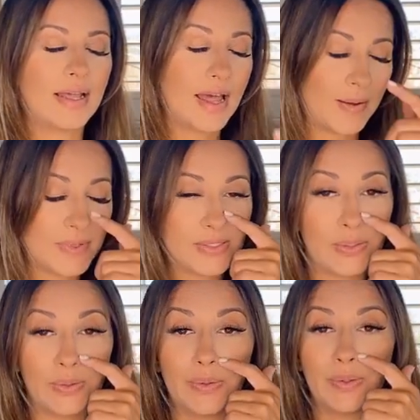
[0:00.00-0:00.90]

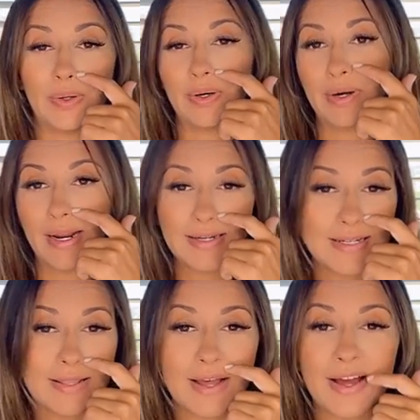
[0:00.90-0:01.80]
episode or
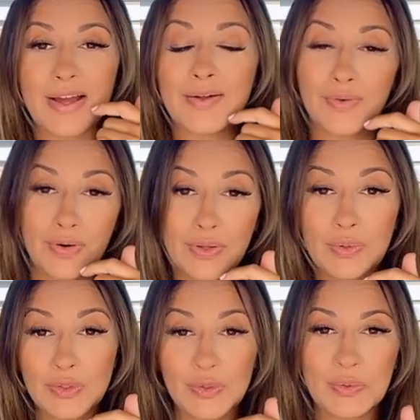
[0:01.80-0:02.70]
IG Live or
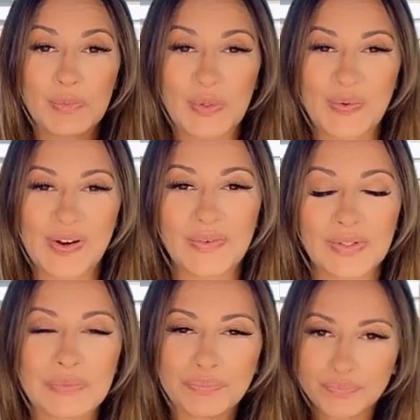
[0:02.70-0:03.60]
YouTube's or
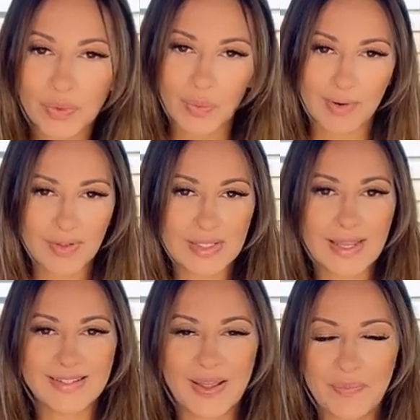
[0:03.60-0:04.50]
whatever, wherever this
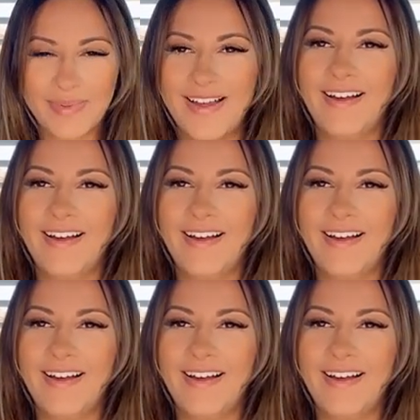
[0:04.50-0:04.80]
ends up.